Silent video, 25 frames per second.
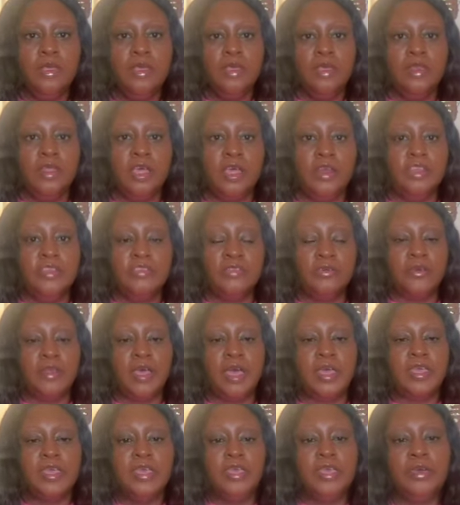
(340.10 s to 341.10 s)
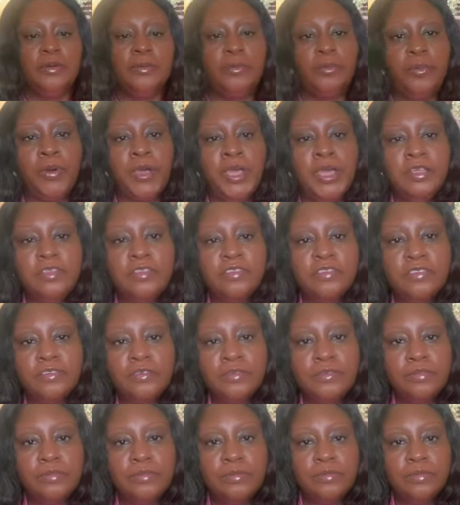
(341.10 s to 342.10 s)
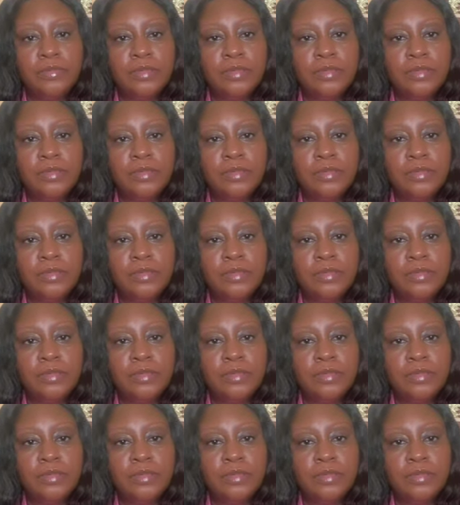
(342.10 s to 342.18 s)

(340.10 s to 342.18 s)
Now this one I can't wait to